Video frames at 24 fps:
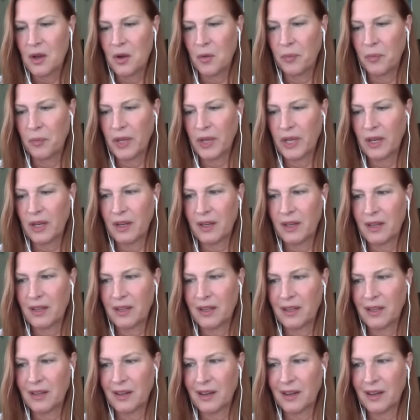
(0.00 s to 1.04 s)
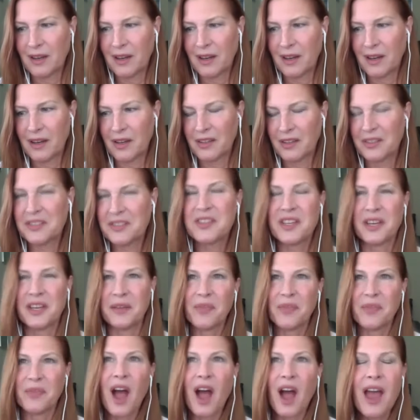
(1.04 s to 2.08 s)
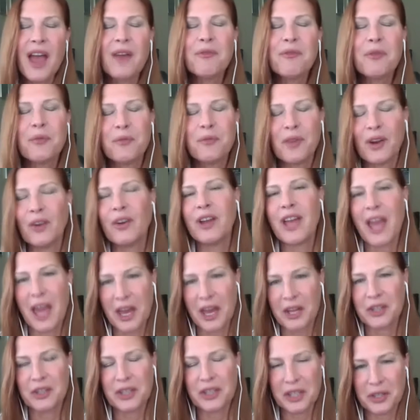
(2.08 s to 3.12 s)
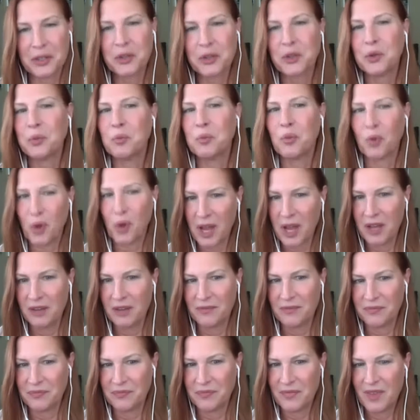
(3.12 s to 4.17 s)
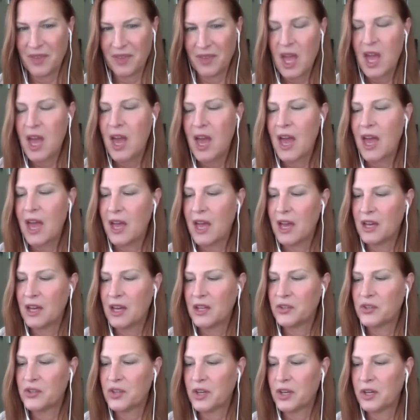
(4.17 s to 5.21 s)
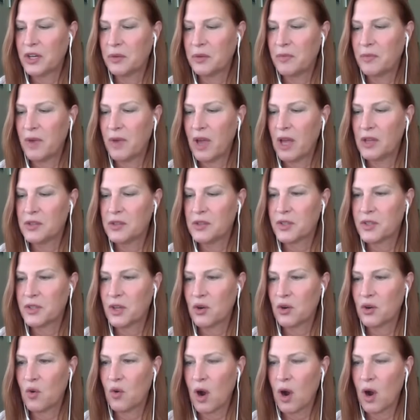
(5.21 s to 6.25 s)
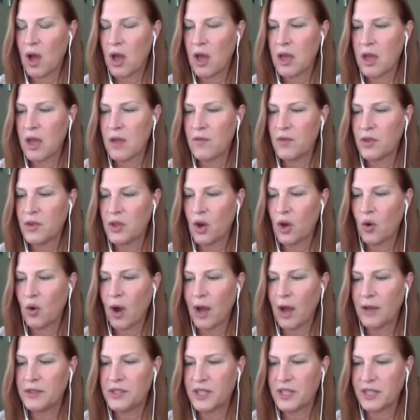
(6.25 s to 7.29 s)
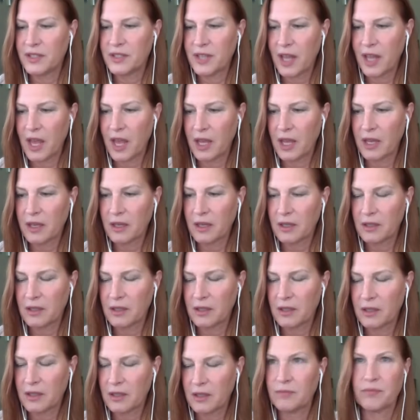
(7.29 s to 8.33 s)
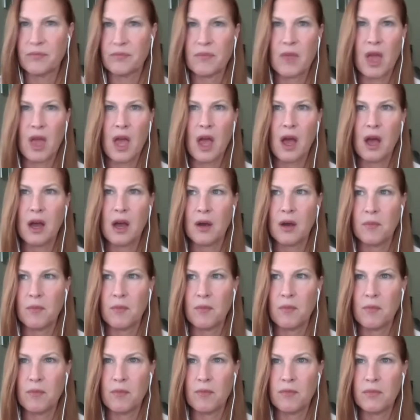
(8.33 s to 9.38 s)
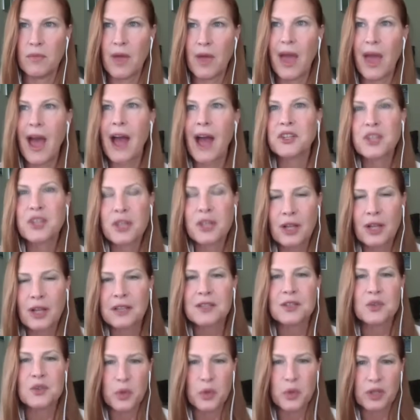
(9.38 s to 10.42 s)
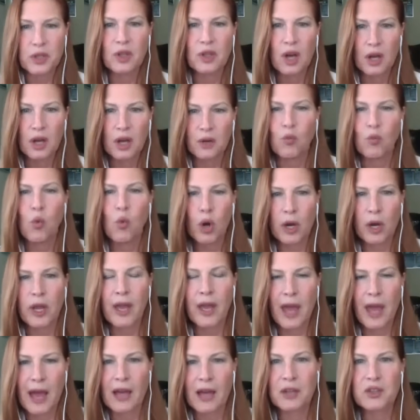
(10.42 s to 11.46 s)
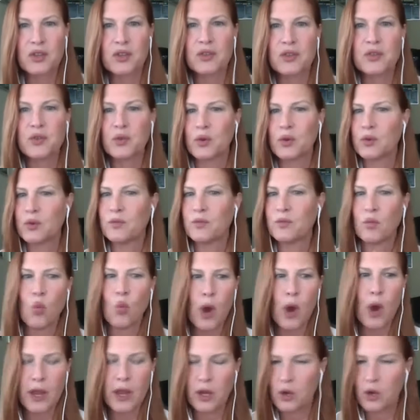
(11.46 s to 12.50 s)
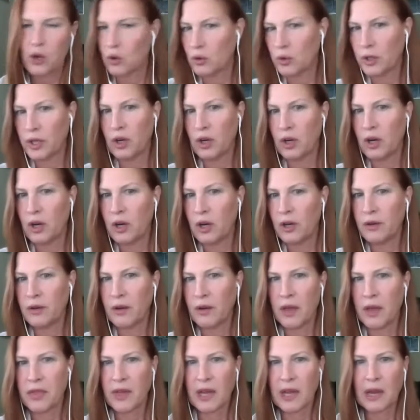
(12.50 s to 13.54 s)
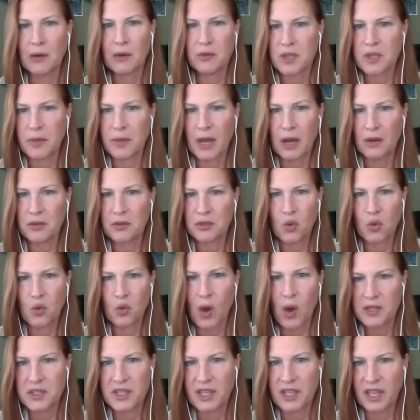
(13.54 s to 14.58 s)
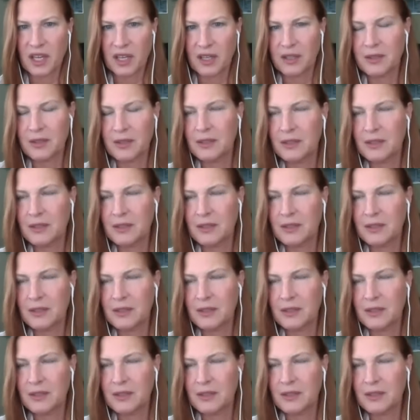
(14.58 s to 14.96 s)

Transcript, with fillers: but uh, let's see. I have a very analytical brain, and um, and so even though I did take um, acting classes with a lot of working actors, sort of way early on, I think I was about twenty.